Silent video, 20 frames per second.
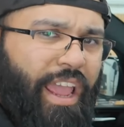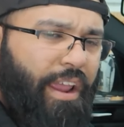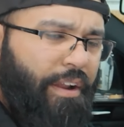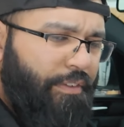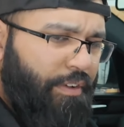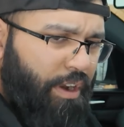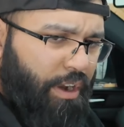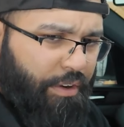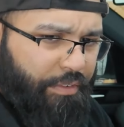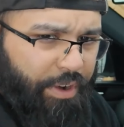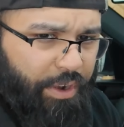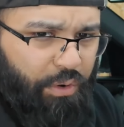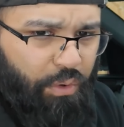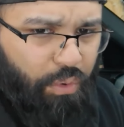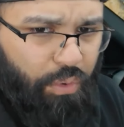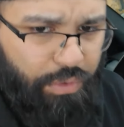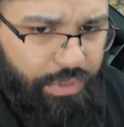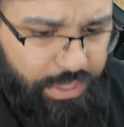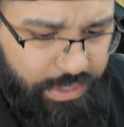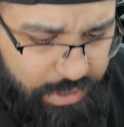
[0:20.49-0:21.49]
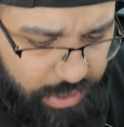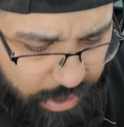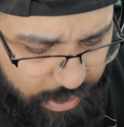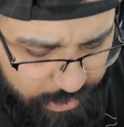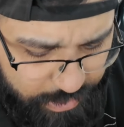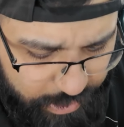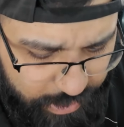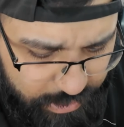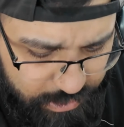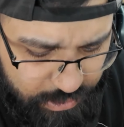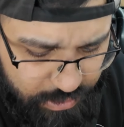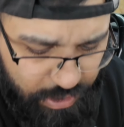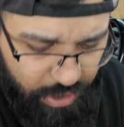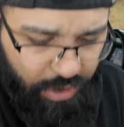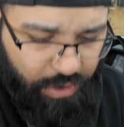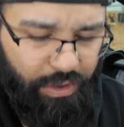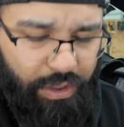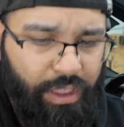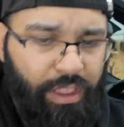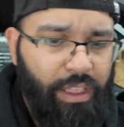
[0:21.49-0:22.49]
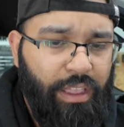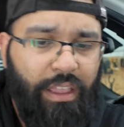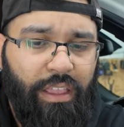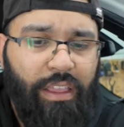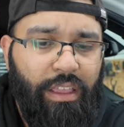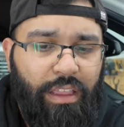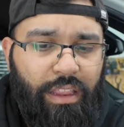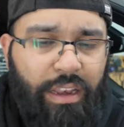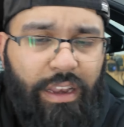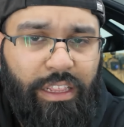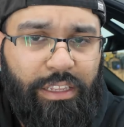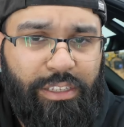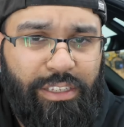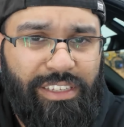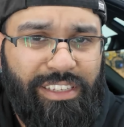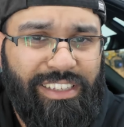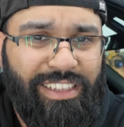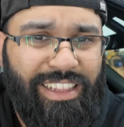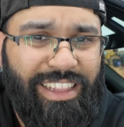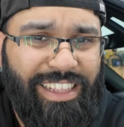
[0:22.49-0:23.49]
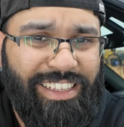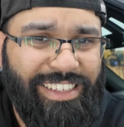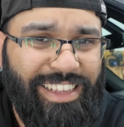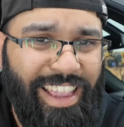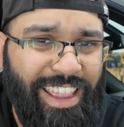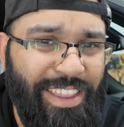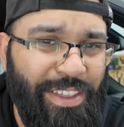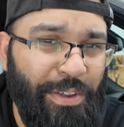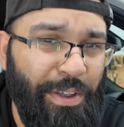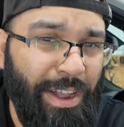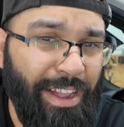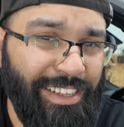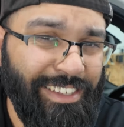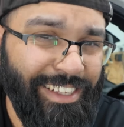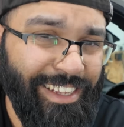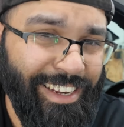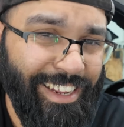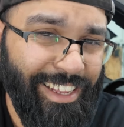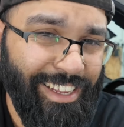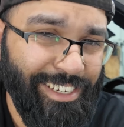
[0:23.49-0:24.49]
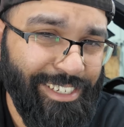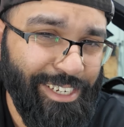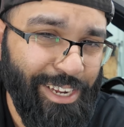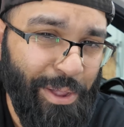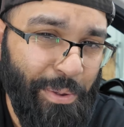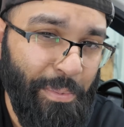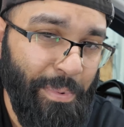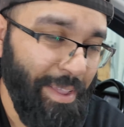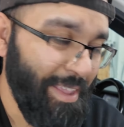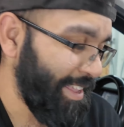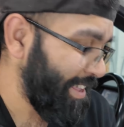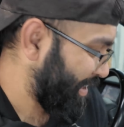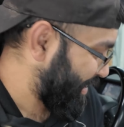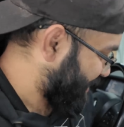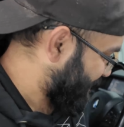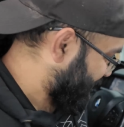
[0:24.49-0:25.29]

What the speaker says: error and all these kind of things. So let's get you guys in here, shall we?